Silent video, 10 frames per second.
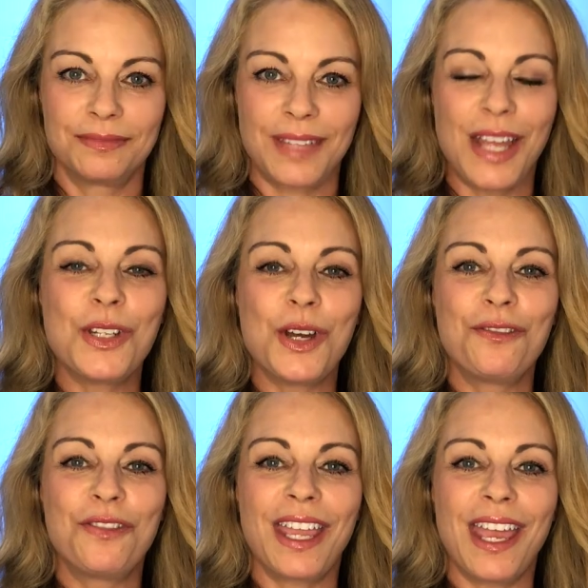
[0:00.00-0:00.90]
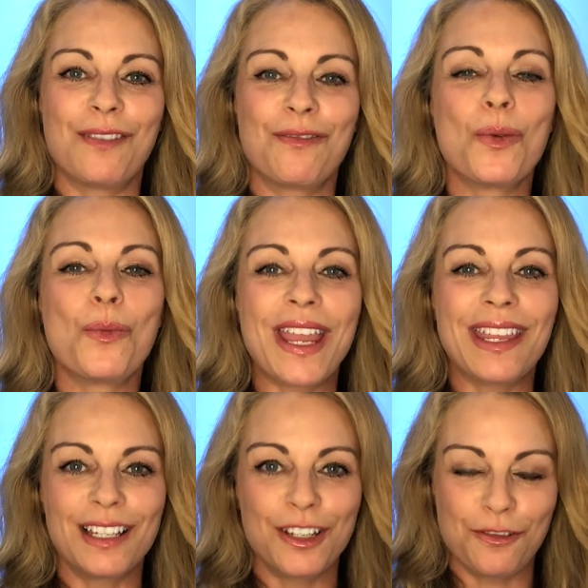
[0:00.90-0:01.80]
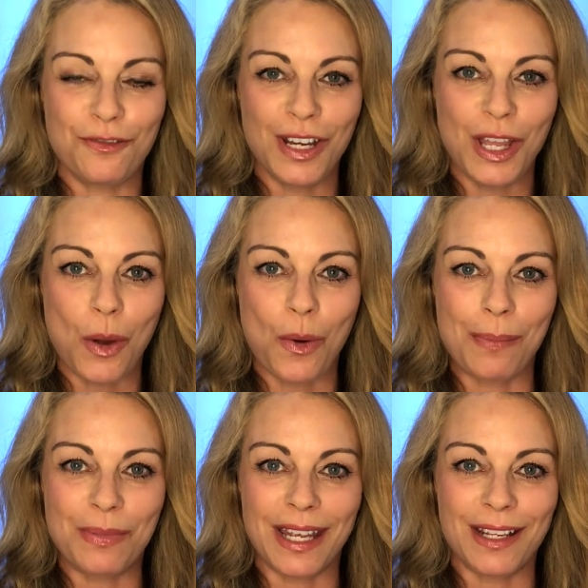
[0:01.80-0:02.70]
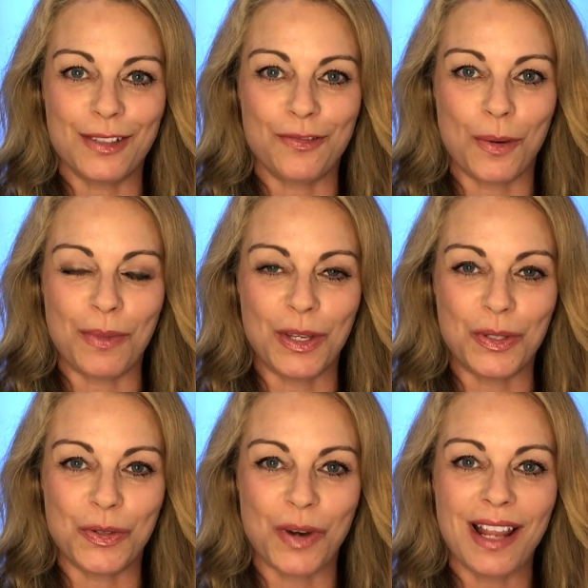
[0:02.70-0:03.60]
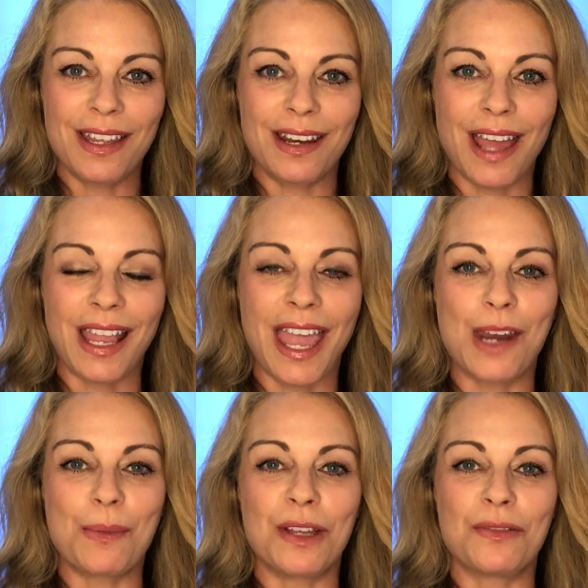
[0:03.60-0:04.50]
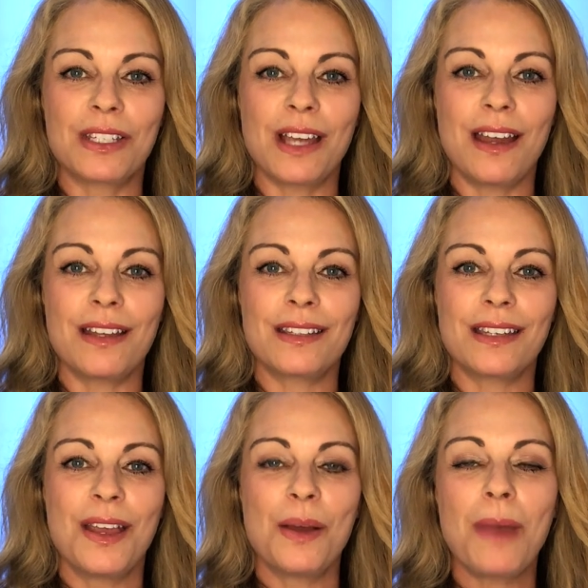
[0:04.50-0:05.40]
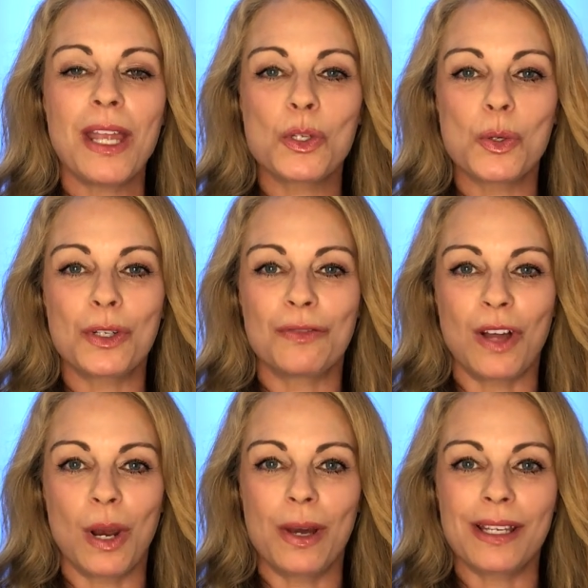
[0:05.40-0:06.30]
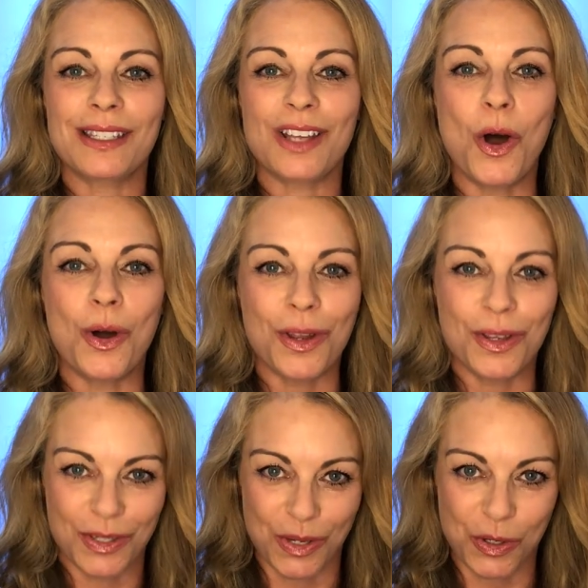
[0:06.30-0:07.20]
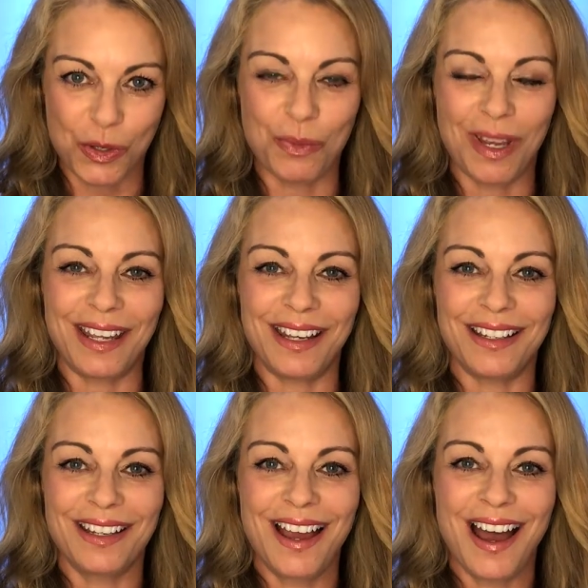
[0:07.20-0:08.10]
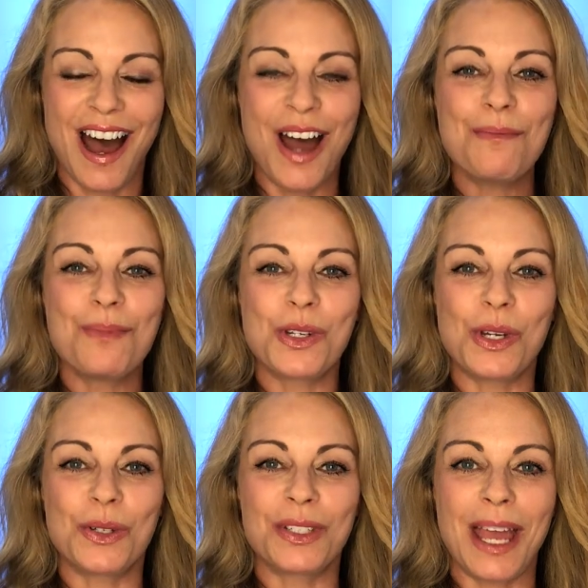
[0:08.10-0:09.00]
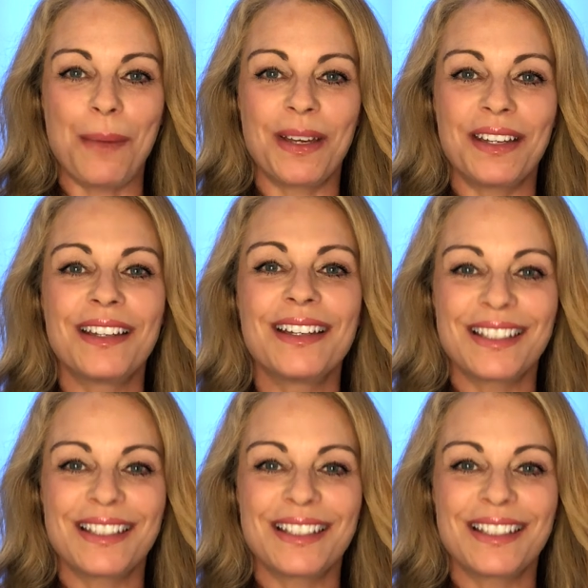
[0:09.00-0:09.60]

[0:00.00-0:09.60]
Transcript: And don't forget, for regular video updates from the Australian Academy of Science, make sure to follow us on social media. I'm Michelle Tapper.